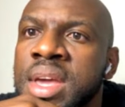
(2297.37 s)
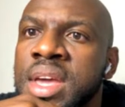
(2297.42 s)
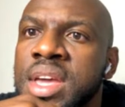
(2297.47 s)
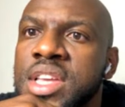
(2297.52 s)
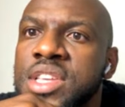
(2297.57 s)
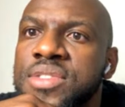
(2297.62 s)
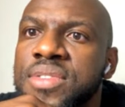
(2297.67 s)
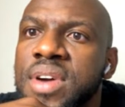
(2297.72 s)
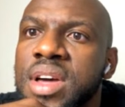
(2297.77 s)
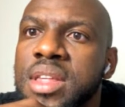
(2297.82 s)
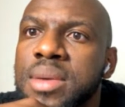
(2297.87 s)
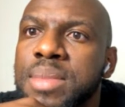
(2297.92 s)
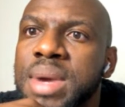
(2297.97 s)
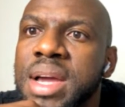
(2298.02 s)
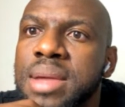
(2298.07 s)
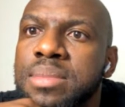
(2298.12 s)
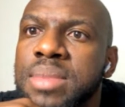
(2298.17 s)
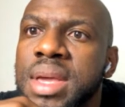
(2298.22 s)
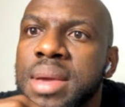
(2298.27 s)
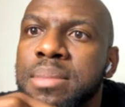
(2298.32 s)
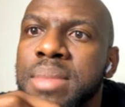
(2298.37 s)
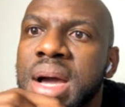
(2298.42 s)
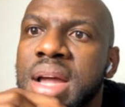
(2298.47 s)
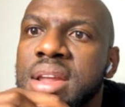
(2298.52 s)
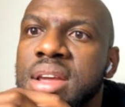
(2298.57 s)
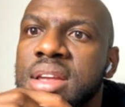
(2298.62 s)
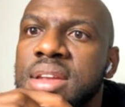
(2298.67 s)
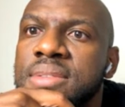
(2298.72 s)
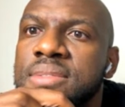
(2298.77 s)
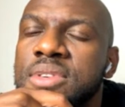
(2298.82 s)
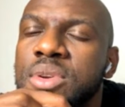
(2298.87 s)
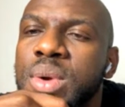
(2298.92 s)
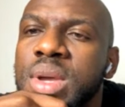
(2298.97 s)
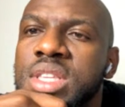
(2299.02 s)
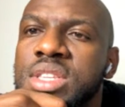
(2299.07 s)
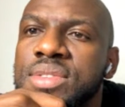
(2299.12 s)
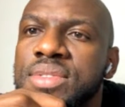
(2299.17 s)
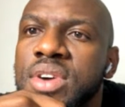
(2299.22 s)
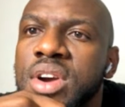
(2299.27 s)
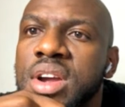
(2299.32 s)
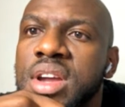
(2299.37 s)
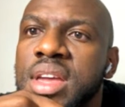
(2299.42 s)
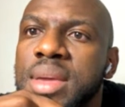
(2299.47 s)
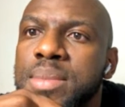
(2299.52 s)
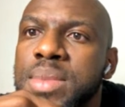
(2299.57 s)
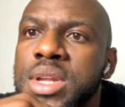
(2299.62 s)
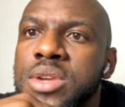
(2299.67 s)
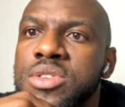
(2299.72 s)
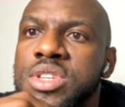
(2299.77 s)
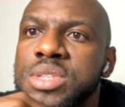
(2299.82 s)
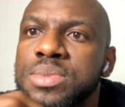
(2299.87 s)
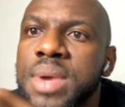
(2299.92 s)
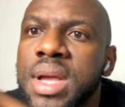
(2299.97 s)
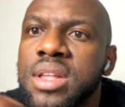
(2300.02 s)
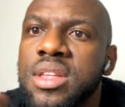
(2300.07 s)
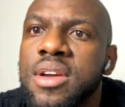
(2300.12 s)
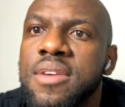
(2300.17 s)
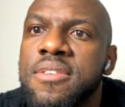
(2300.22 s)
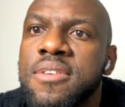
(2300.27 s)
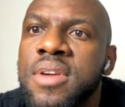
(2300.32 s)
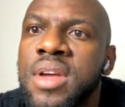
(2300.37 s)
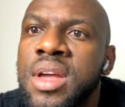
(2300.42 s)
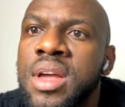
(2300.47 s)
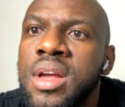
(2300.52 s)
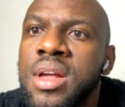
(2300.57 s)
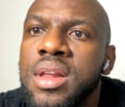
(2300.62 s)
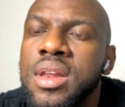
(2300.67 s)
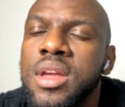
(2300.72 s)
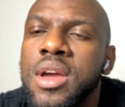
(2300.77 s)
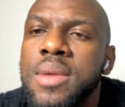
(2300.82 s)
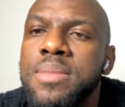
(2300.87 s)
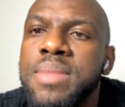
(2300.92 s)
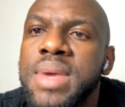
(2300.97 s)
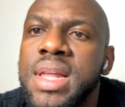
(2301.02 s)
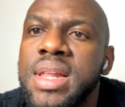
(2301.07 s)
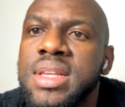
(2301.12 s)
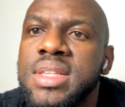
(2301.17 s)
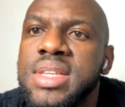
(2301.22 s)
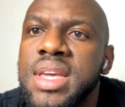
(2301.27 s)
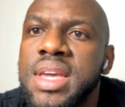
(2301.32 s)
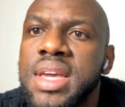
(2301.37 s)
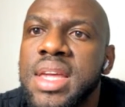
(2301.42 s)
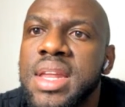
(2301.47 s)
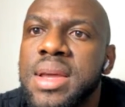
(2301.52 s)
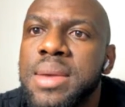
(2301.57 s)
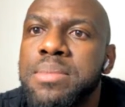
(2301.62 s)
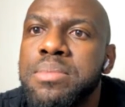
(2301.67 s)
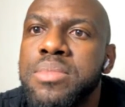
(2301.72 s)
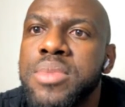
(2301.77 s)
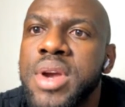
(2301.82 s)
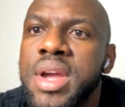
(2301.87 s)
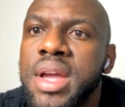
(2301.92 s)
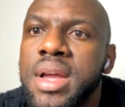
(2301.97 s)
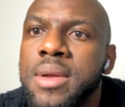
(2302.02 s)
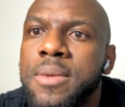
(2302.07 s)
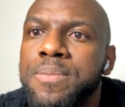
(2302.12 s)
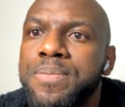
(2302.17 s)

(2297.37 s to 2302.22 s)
His father might be a bad influence for him in respect of Leon Bailey taking a break.